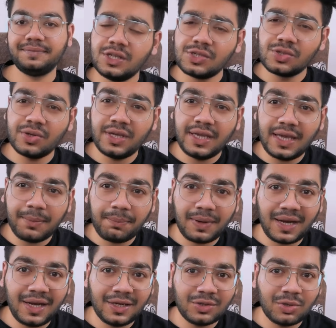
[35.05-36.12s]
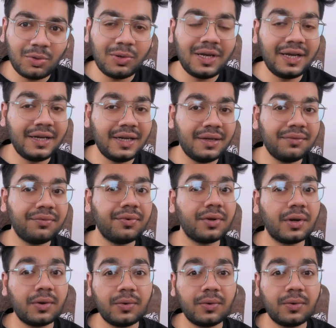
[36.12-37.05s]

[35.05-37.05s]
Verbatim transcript: So he applied through LinkedIn for a